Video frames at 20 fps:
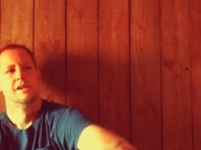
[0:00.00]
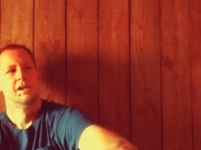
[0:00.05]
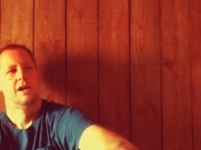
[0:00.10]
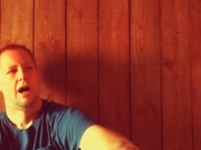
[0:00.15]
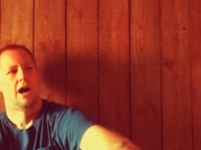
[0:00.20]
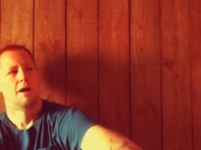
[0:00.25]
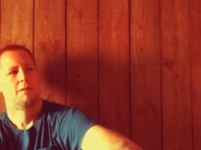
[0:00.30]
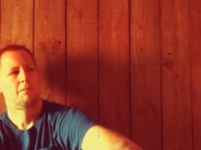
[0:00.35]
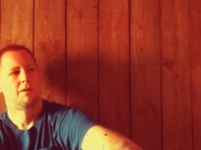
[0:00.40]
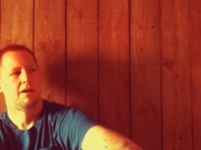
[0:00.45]

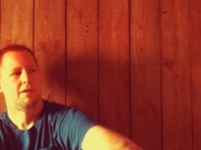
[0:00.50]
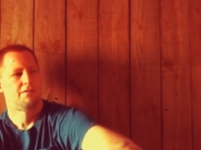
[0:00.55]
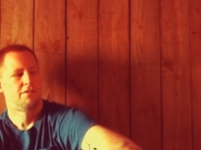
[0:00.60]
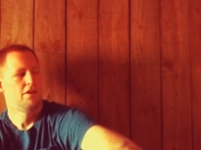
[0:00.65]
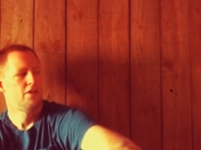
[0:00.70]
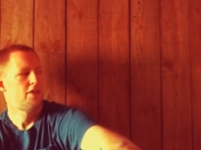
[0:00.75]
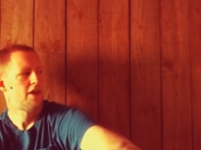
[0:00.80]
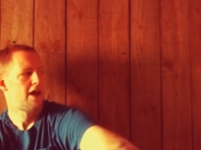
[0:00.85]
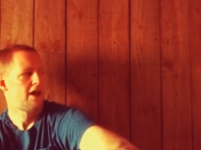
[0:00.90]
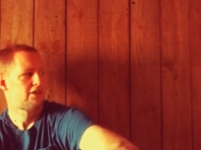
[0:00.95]
I'm a few
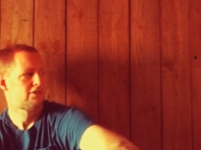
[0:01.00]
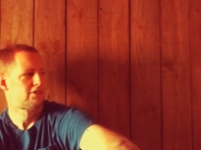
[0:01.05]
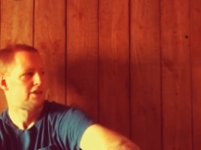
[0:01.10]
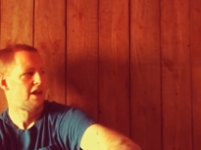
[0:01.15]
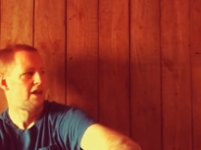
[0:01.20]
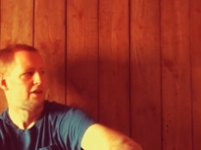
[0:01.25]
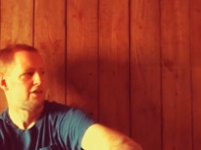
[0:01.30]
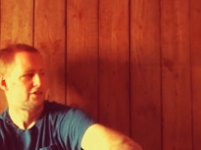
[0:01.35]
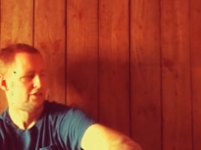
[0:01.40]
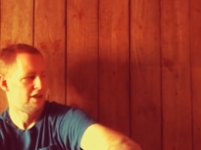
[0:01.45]

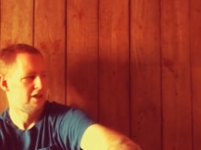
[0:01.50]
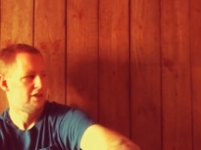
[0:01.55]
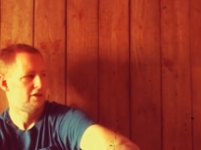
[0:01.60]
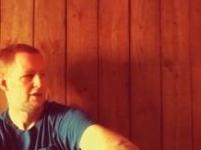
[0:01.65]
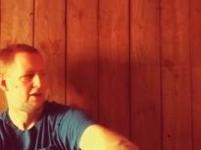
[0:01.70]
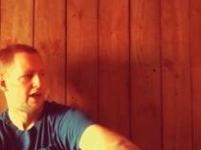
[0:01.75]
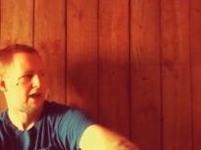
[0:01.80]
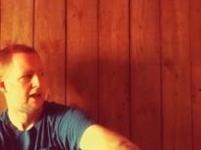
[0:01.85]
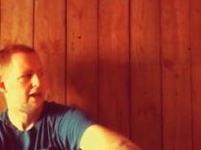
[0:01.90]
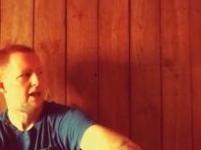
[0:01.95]
$1,000s into
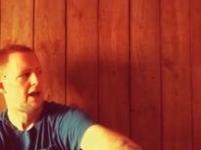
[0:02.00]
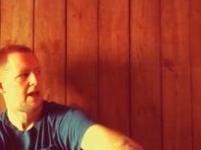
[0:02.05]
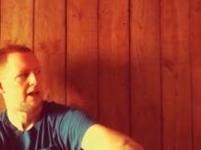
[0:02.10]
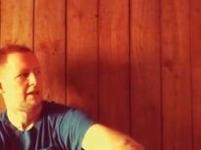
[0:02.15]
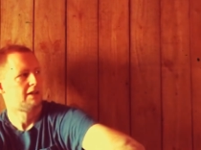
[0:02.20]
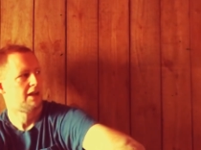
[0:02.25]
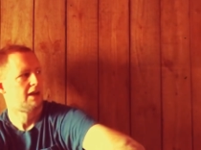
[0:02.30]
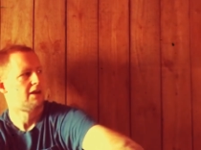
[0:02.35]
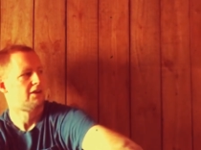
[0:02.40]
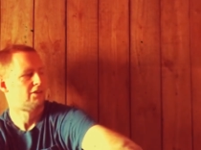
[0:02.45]
it. I can
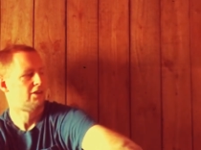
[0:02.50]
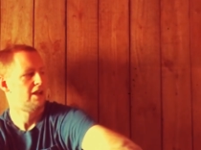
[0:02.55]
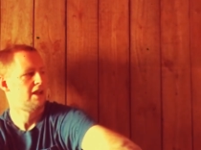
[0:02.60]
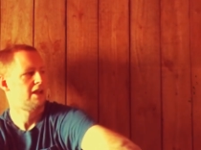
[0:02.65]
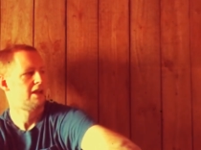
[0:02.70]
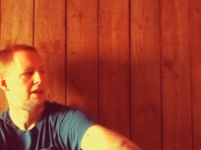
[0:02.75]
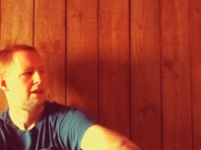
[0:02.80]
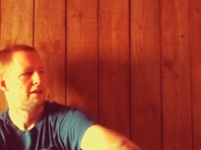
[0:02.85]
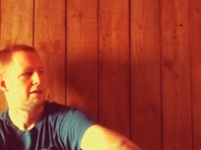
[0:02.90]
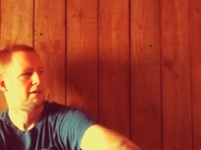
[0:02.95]

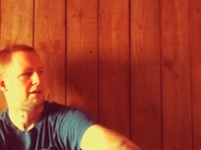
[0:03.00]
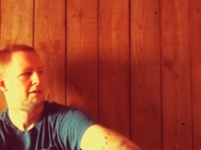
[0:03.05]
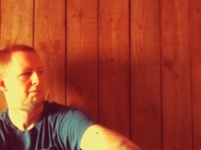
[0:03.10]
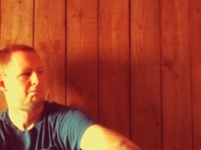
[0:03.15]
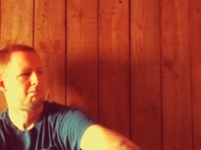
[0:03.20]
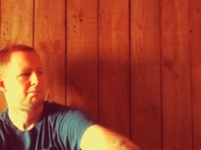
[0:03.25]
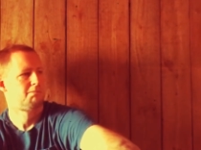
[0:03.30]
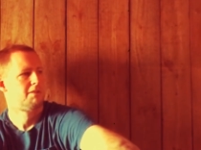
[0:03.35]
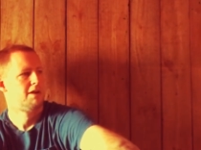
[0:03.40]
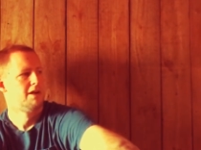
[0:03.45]
guarantee you,
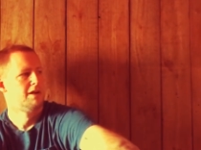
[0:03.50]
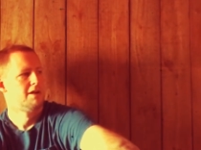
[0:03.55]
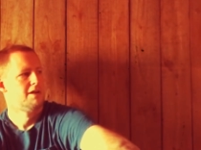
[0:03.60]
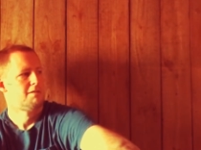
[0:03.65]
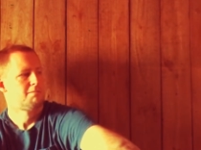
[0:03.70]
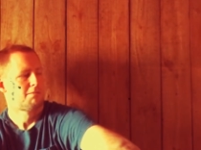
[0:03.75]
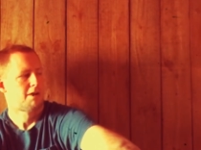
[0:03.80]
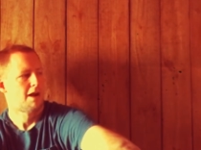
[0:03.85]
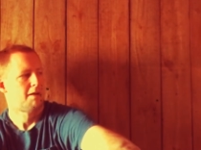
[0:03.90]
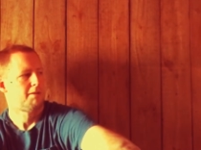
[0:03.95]

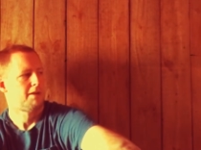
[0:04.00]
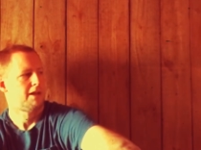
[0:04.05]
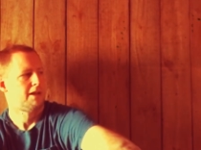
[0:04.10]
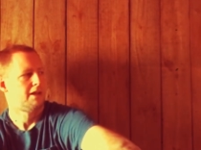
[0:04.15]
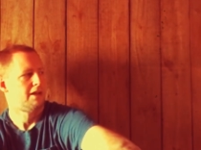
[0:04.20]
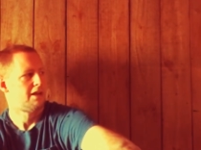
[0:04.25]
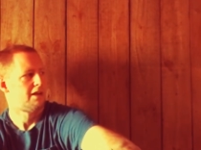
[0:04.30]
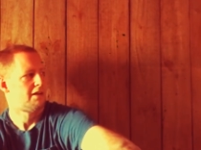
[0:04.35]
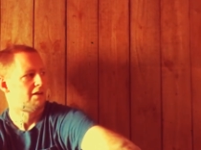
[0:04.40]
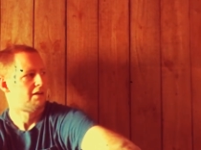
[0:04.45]
probably,
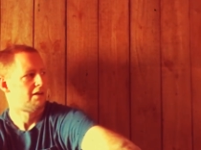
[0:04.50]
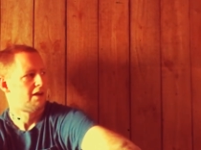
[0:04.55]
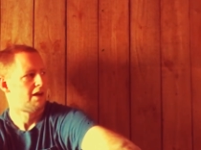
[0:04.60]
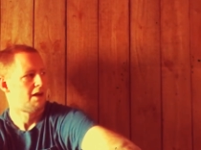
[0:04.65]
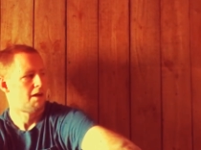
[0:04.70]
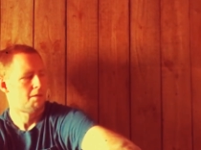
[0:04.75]
you know, I'm